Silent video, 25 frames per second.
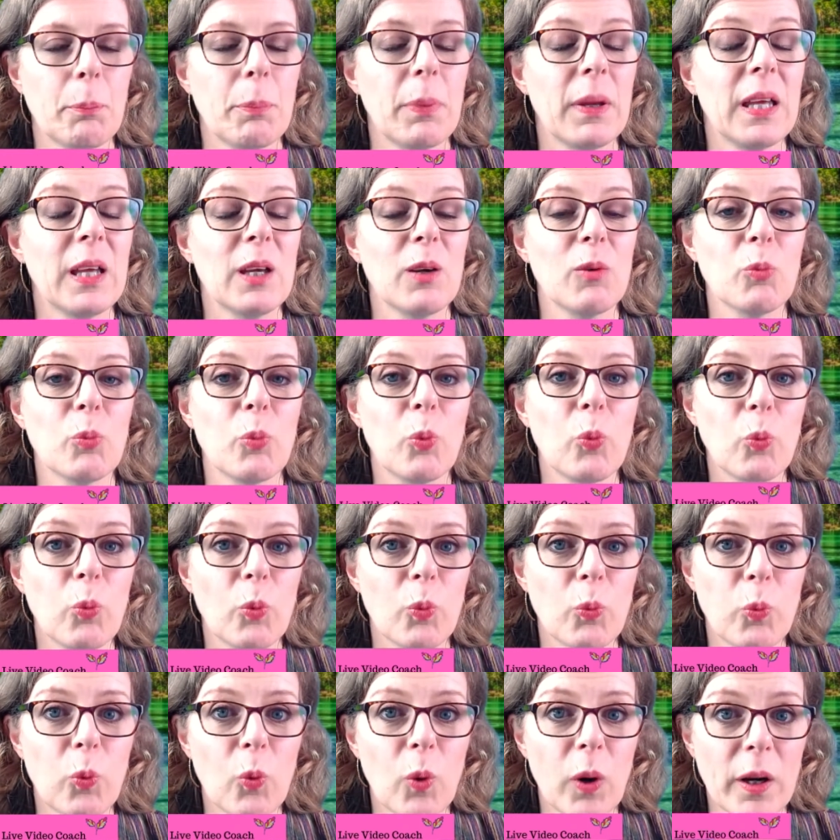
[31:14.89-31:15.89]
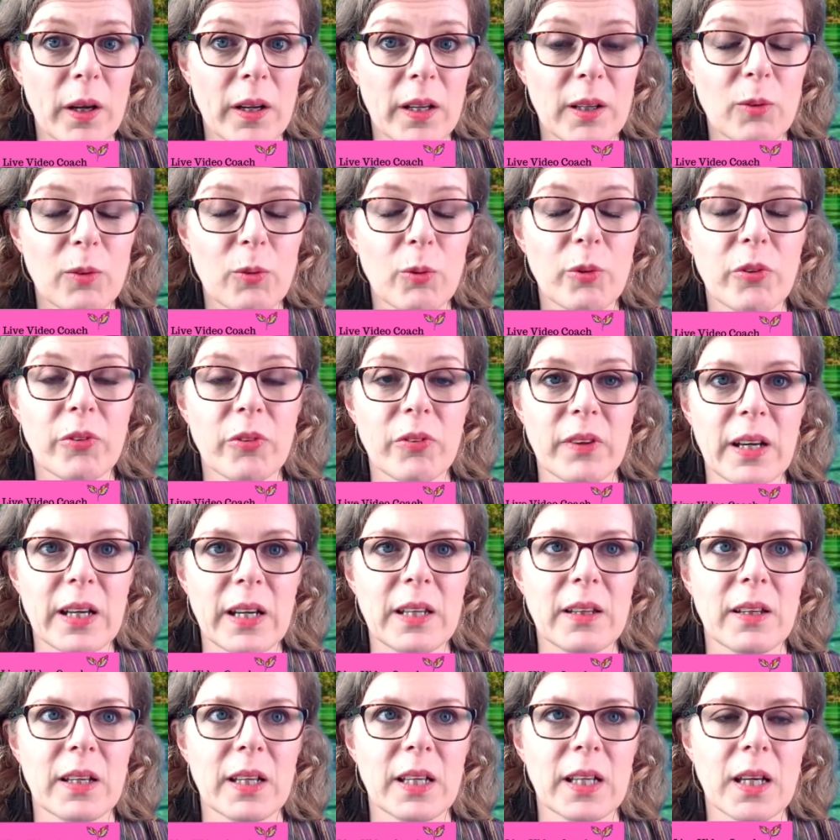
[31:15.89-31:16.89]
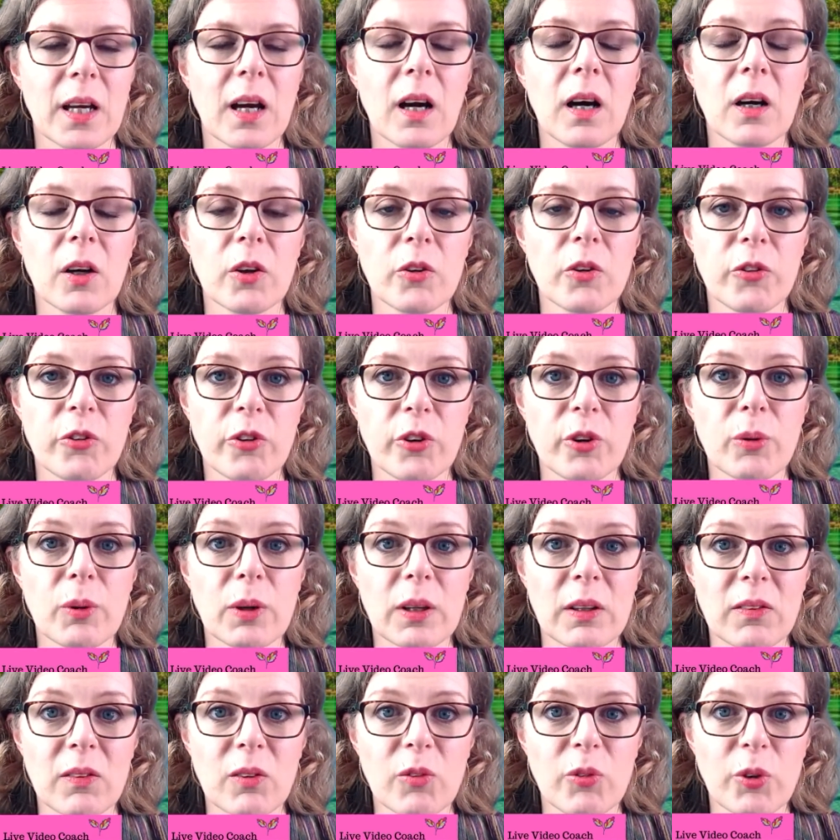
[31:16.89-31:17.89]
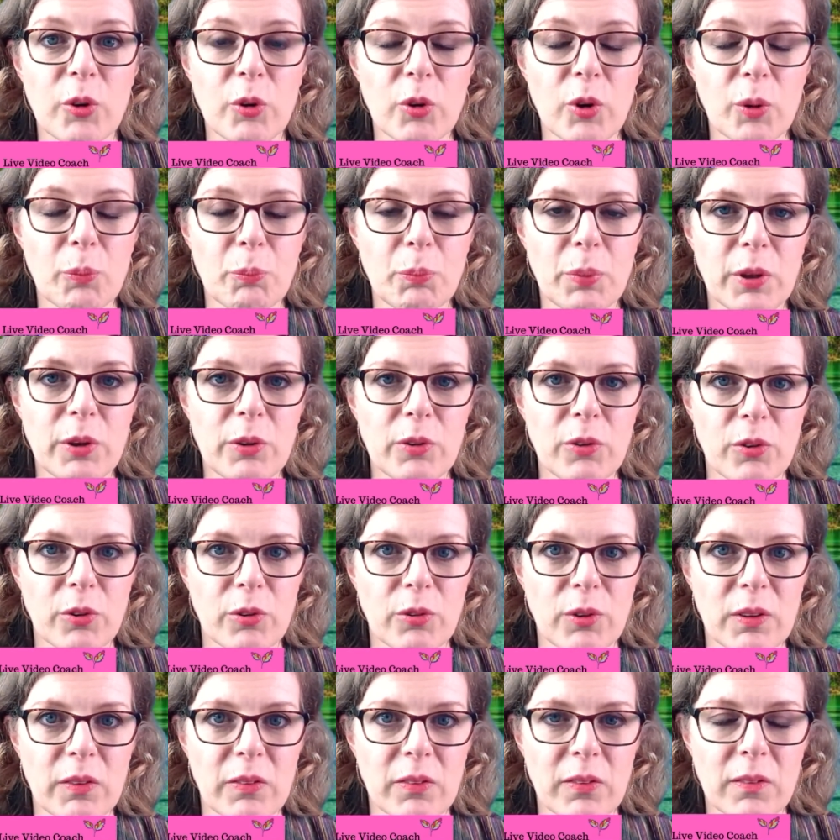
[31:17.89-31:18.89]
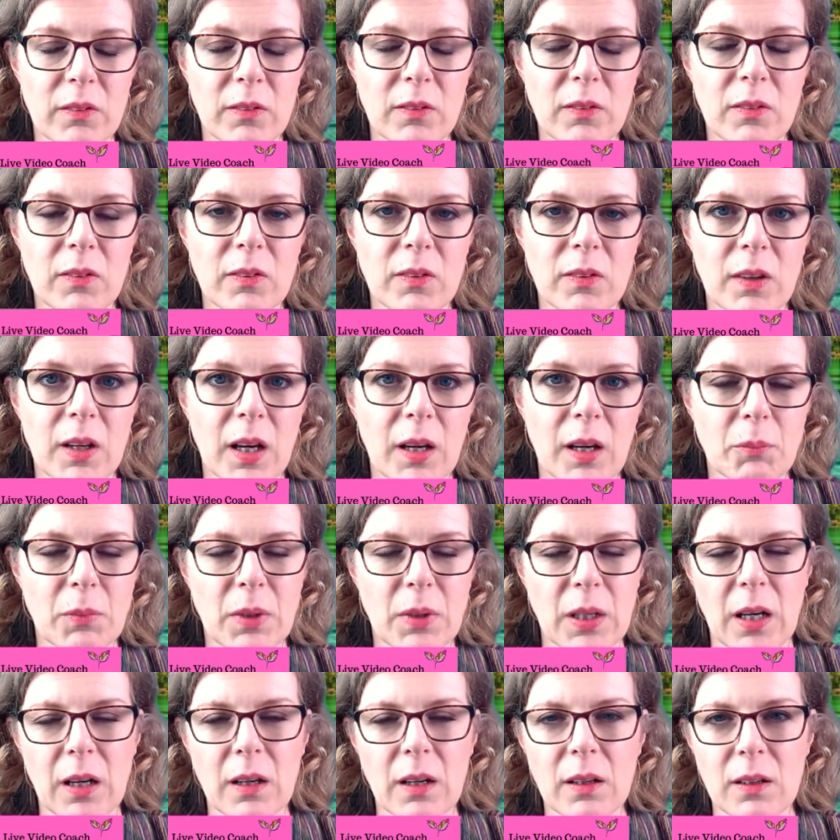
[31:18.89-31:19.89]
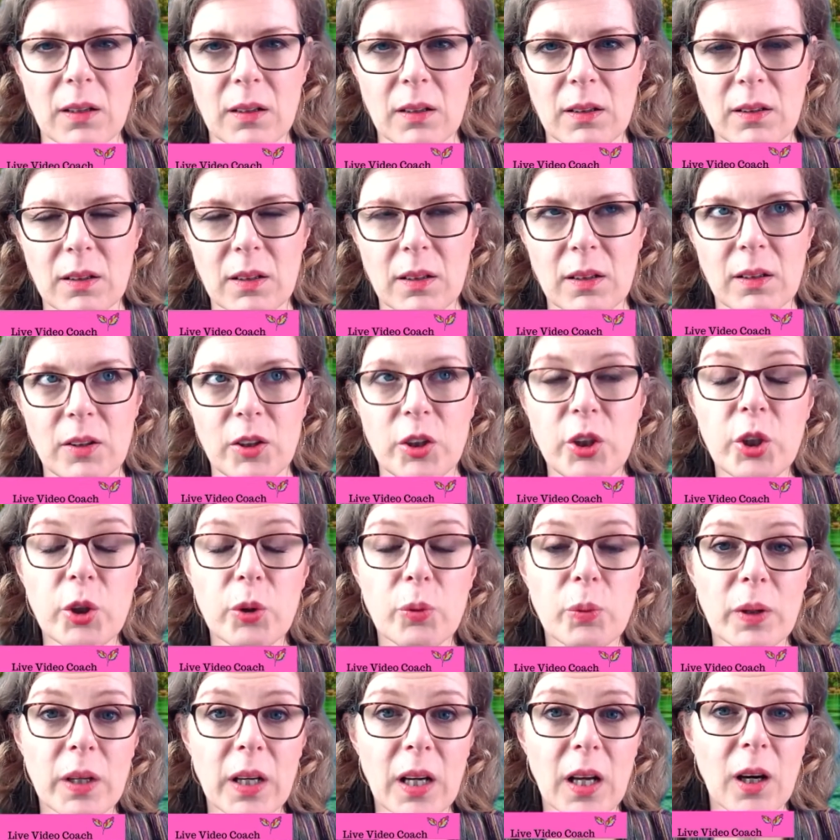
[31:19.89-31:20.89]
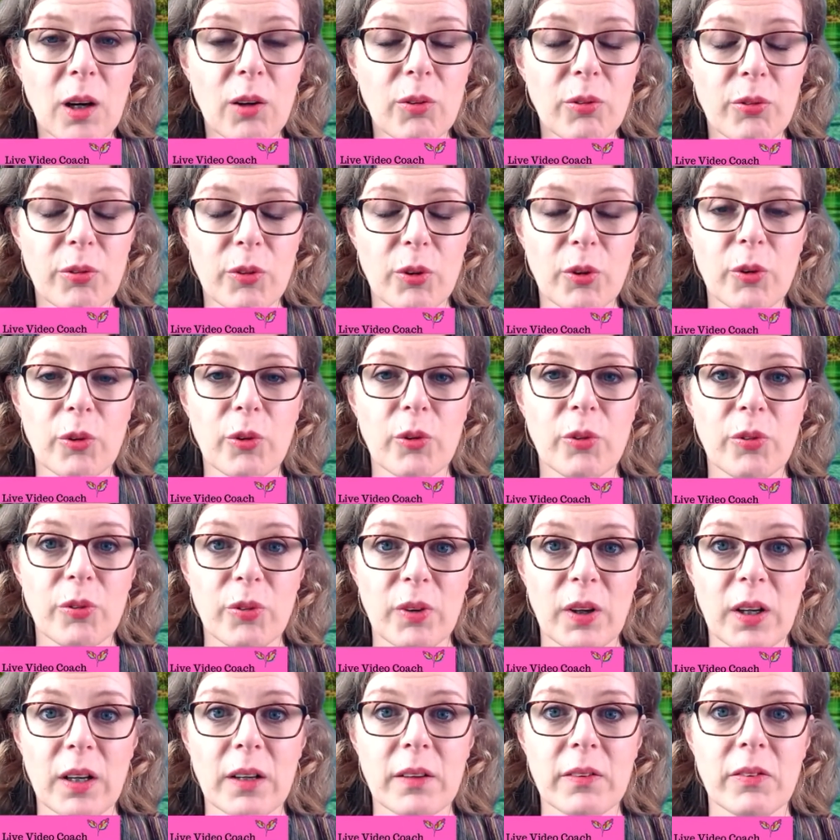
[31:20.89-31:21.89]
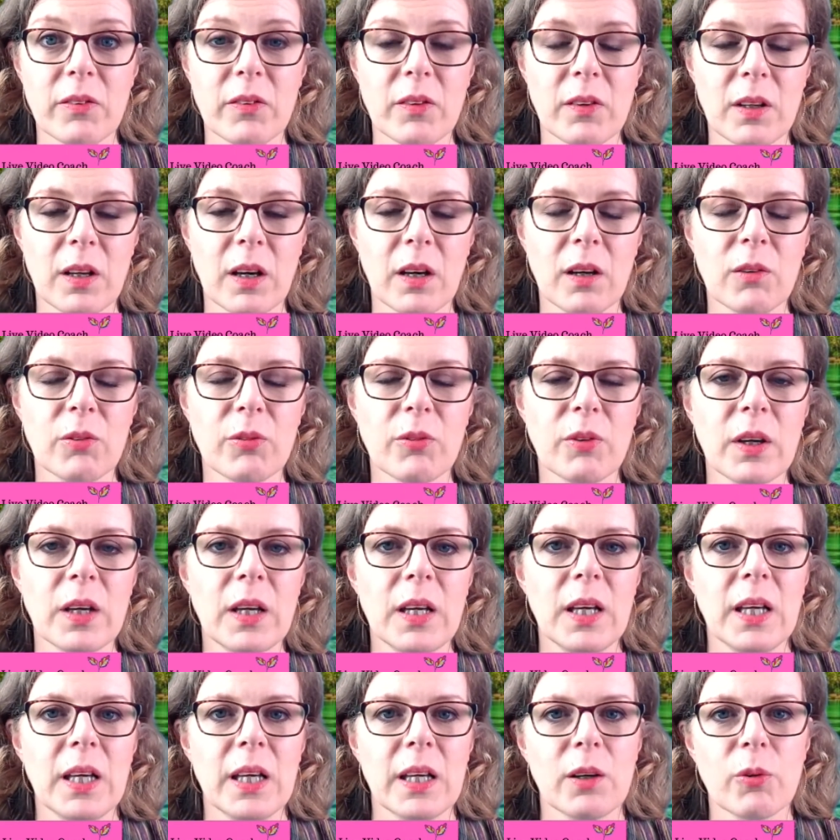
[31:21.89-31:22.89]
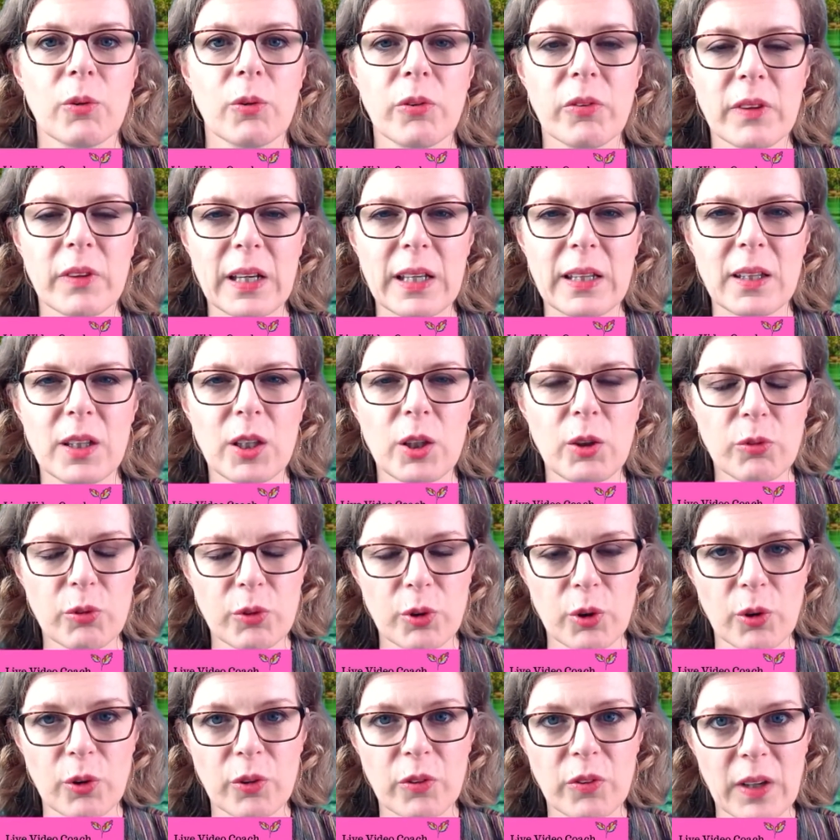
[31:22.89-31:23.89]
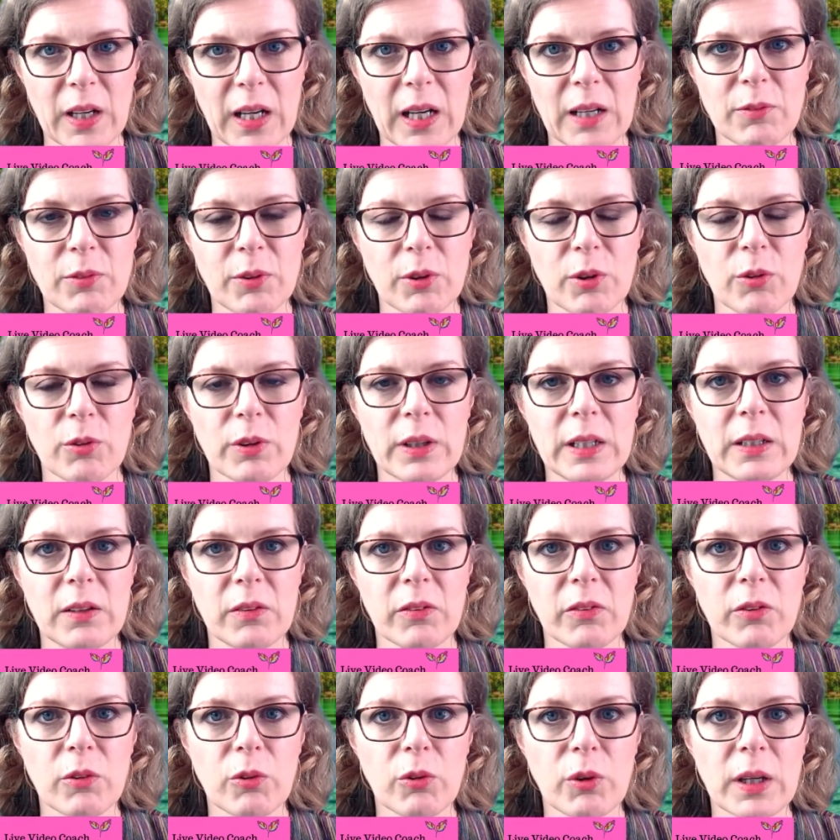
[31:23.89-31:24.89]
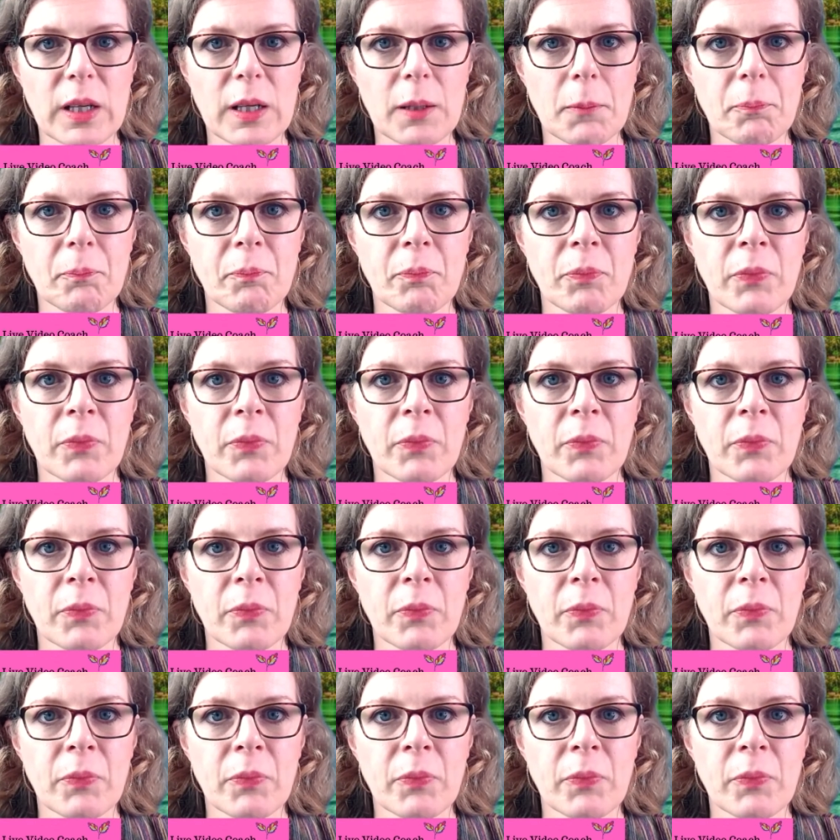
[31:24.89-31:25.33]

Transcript: It will say that it can't do it if your computer isn't new enough or fast enough, it will say that you've got to have a green screen.